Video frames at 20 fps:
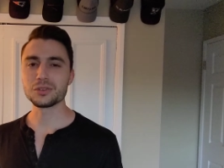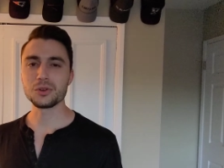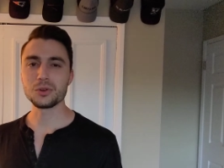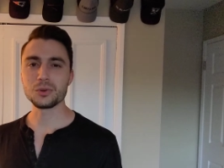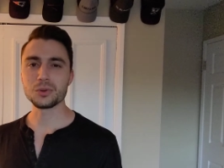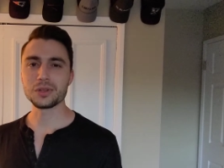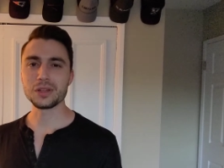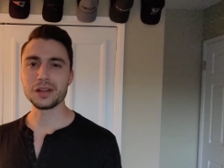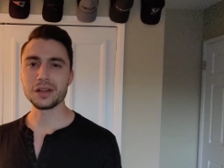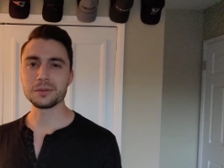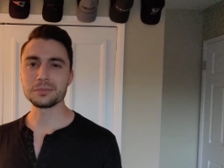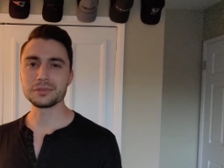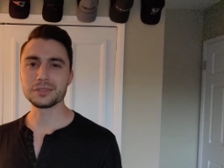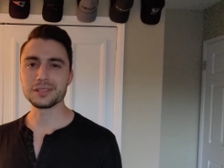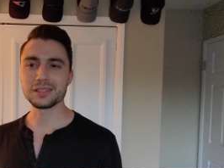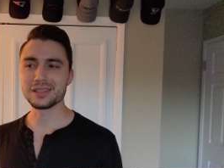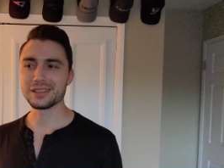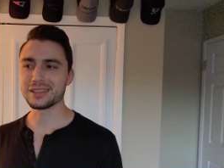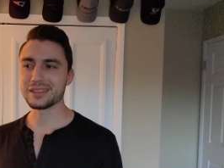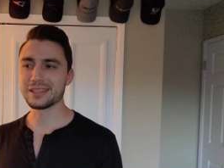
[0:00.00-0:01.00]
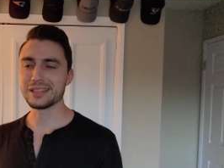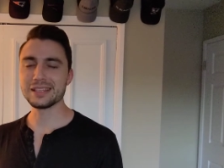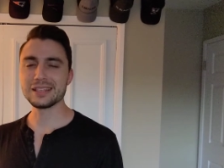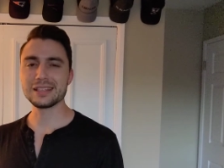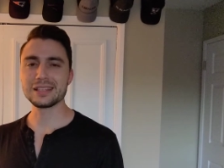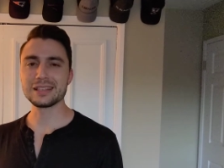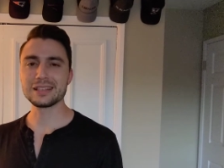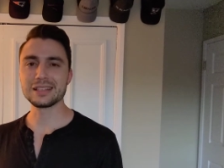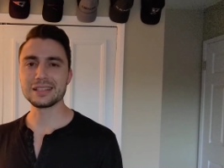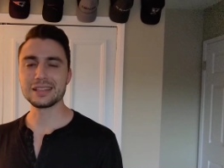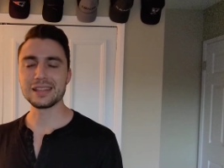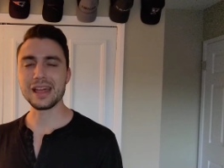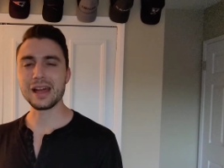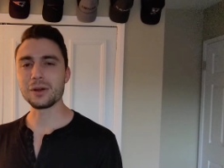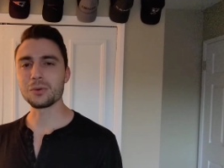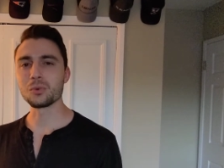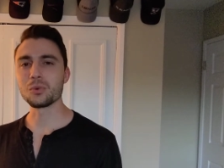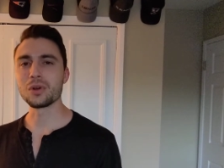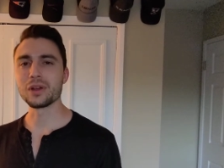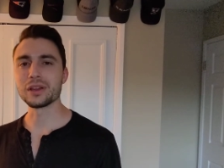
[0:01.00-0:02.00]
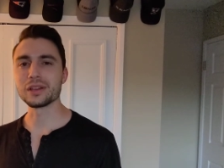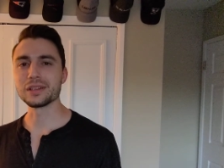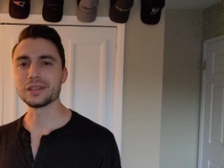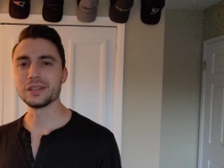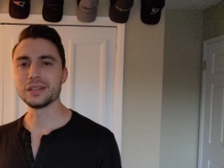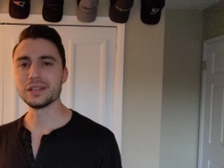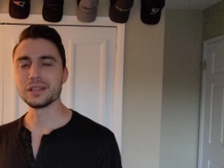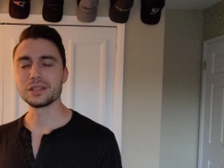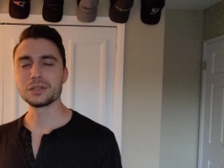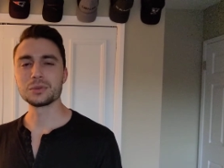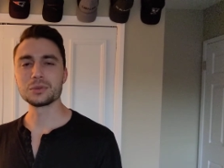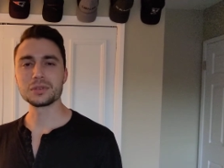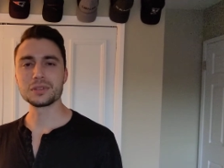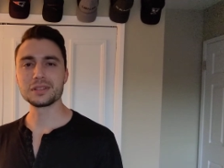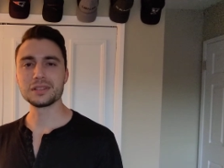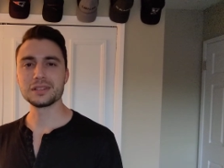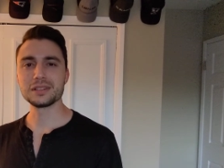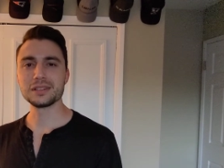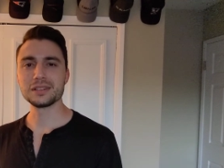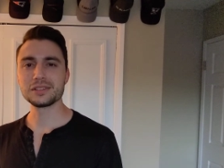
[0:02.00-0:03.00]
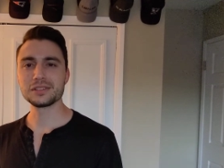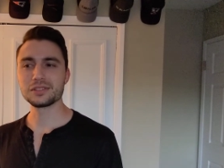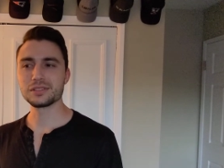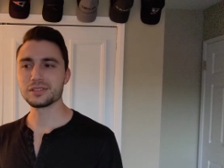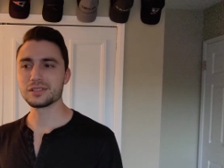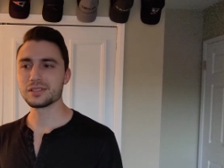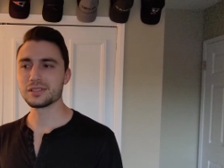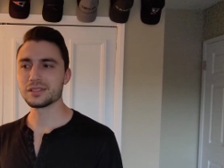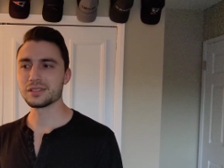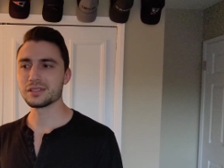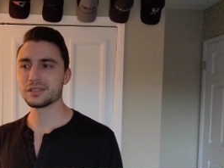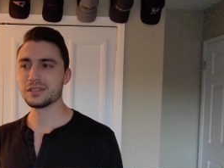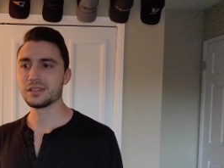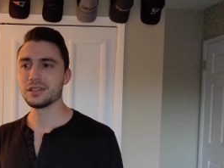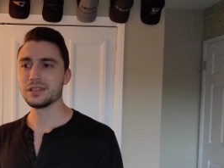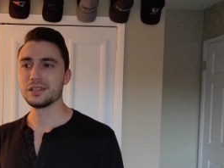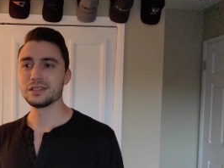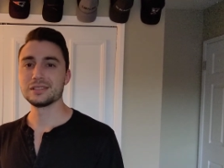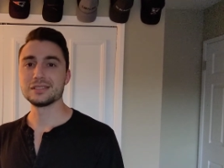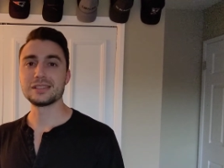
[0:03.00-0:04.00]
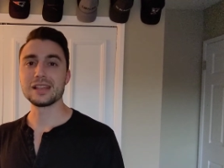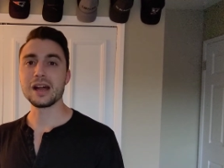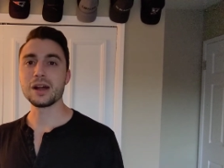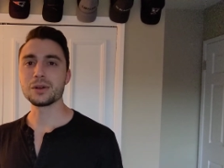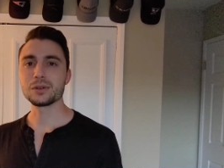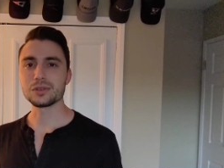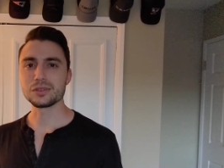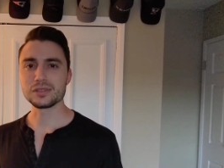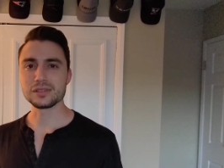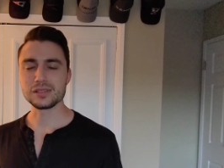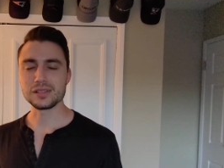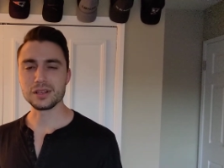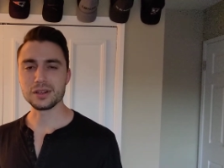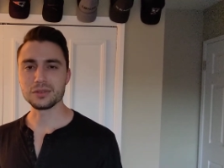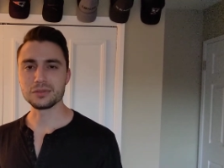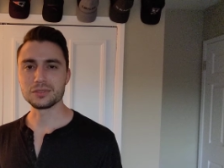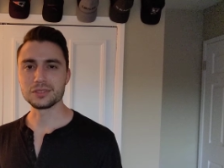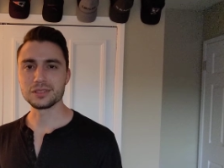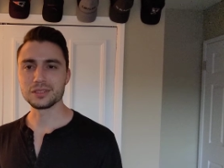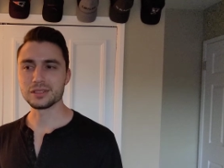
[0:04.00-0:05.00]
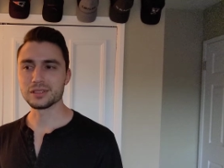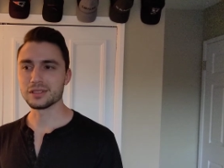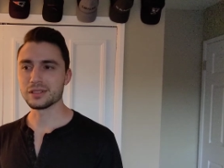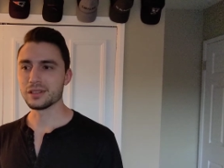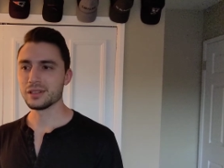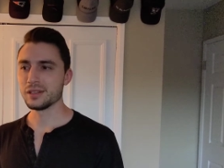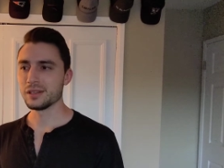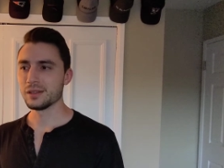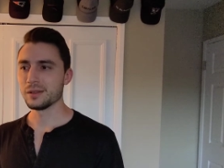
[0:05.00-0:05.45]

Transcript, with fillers: growing up to think in that way, you were conditioned to doubt yourself, to